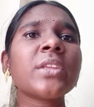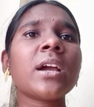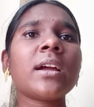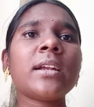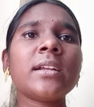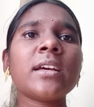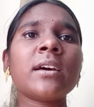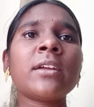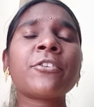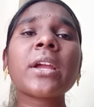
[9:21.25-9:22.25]
and
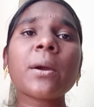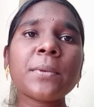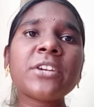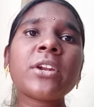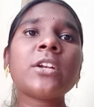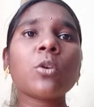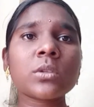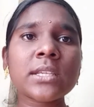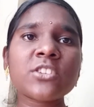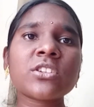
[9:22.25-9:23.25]
recommended
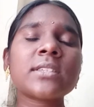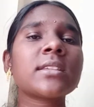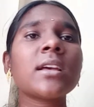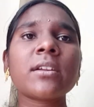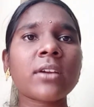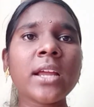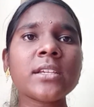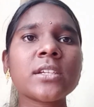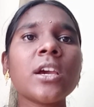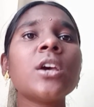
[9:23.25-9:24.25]
dosages, right?